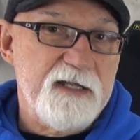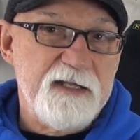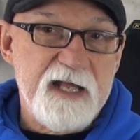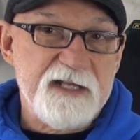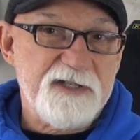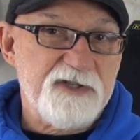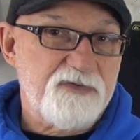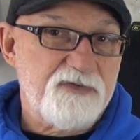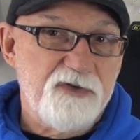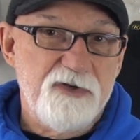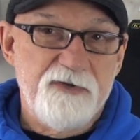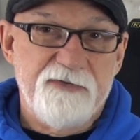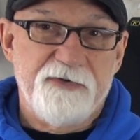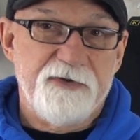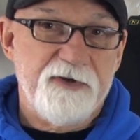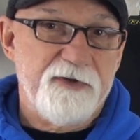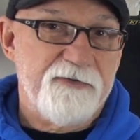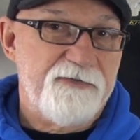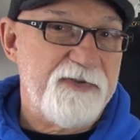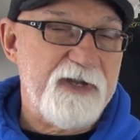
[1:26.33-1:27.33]
And that's true
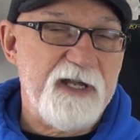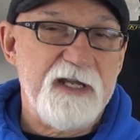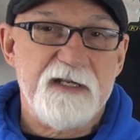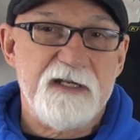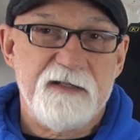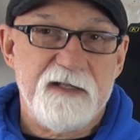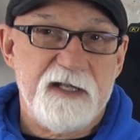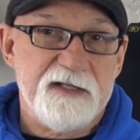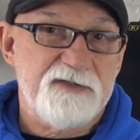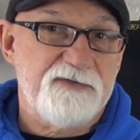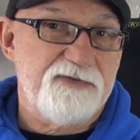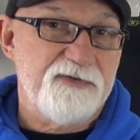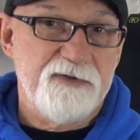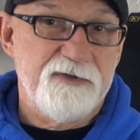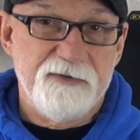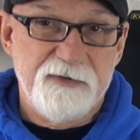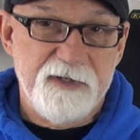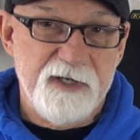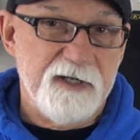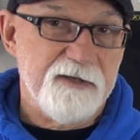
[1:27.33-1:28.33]
for your feet, and that's
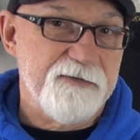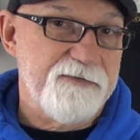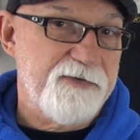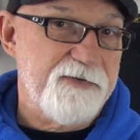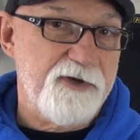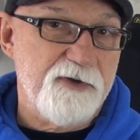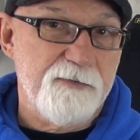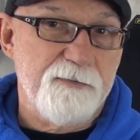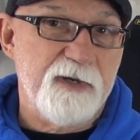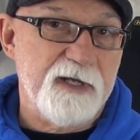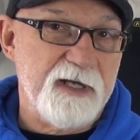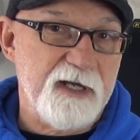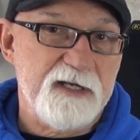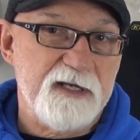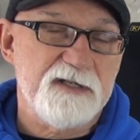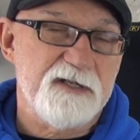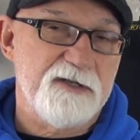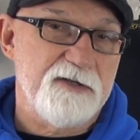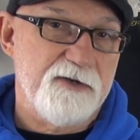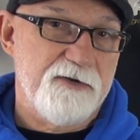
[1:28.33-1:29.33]
true, again, for your
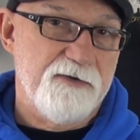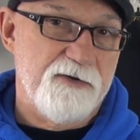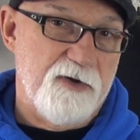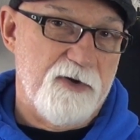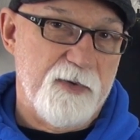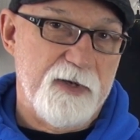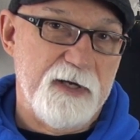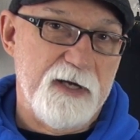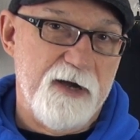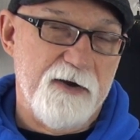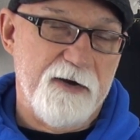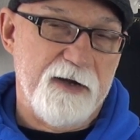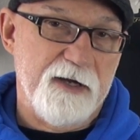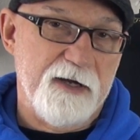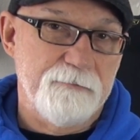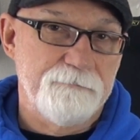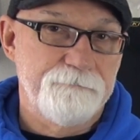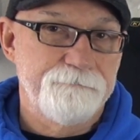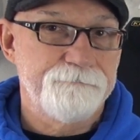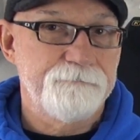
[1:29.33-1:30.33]
buttocks and your growing
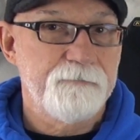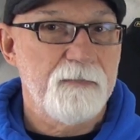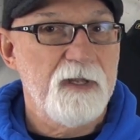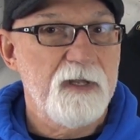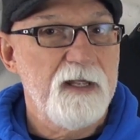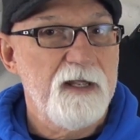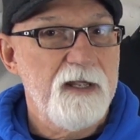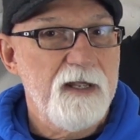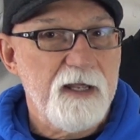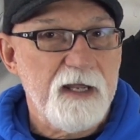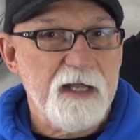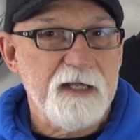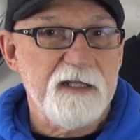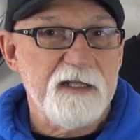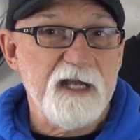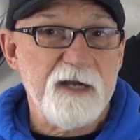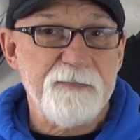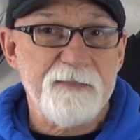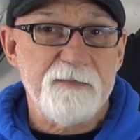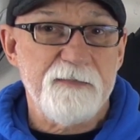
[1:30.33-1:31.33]
area. In
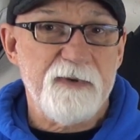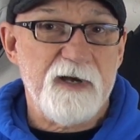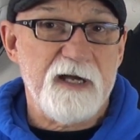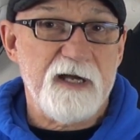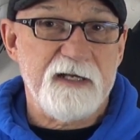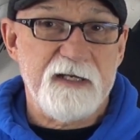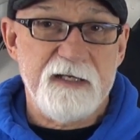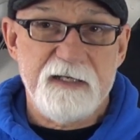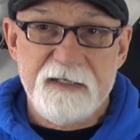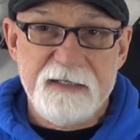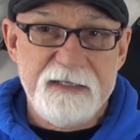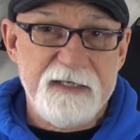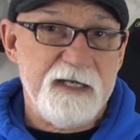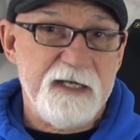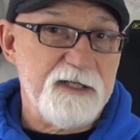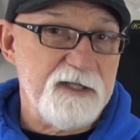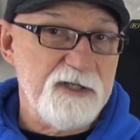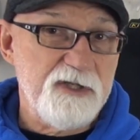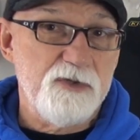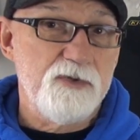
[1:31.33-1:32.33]
the upper body,
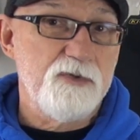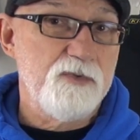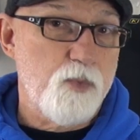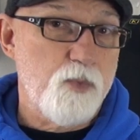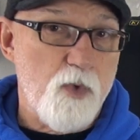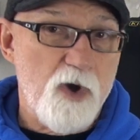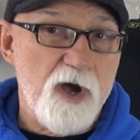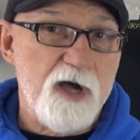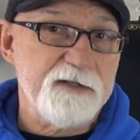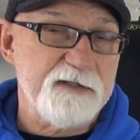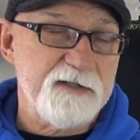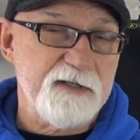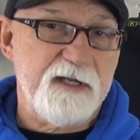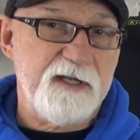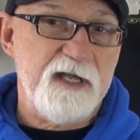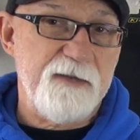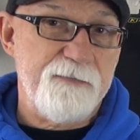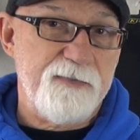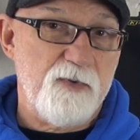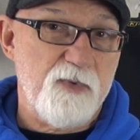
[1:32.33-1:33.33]
again, you want to
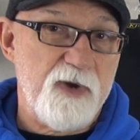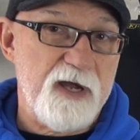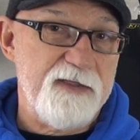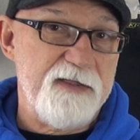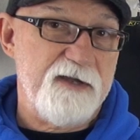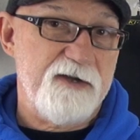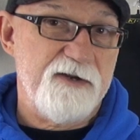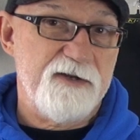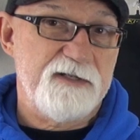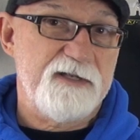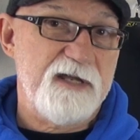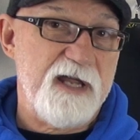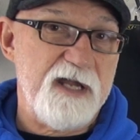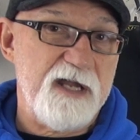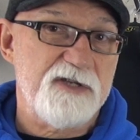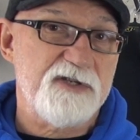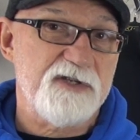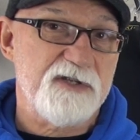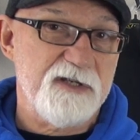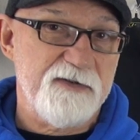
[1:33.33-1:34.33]
keep away the
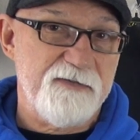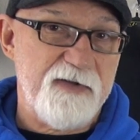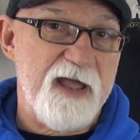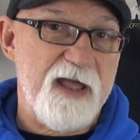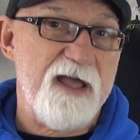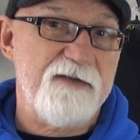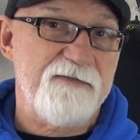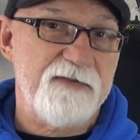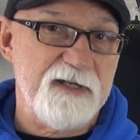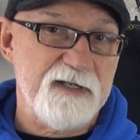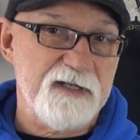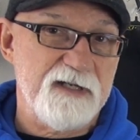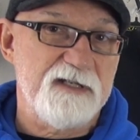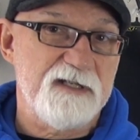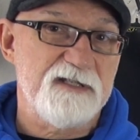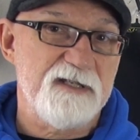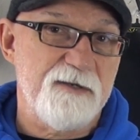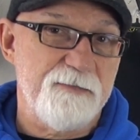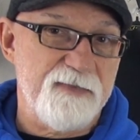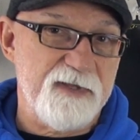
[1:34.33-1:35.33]
irritation of having
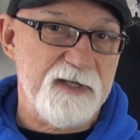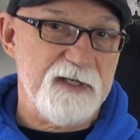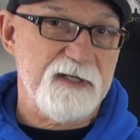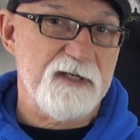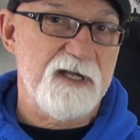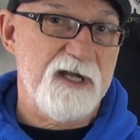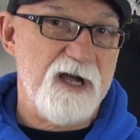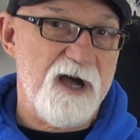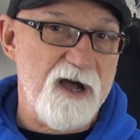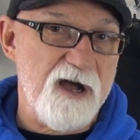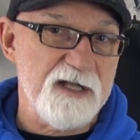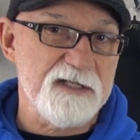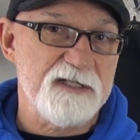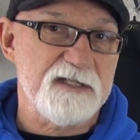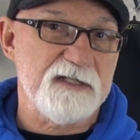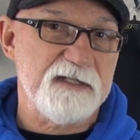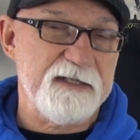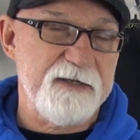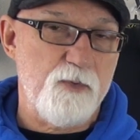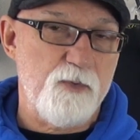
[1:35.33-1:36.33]
something
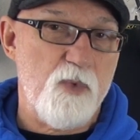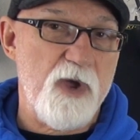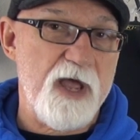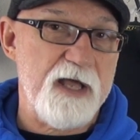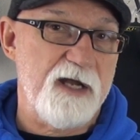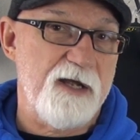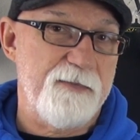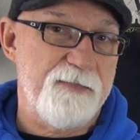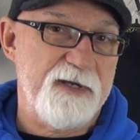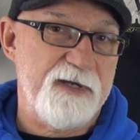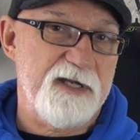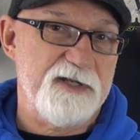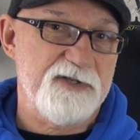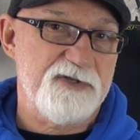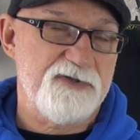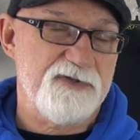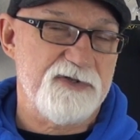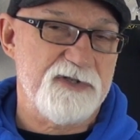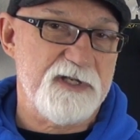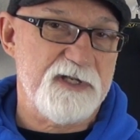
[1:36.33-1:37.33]
constantly wet up
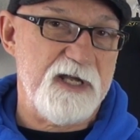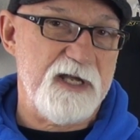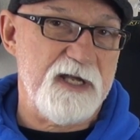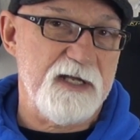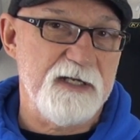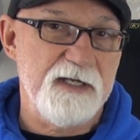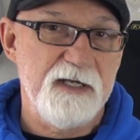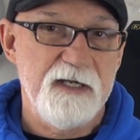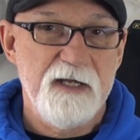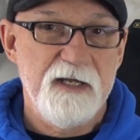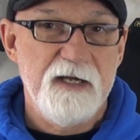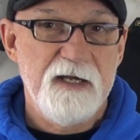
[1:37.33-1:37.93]
against your skin.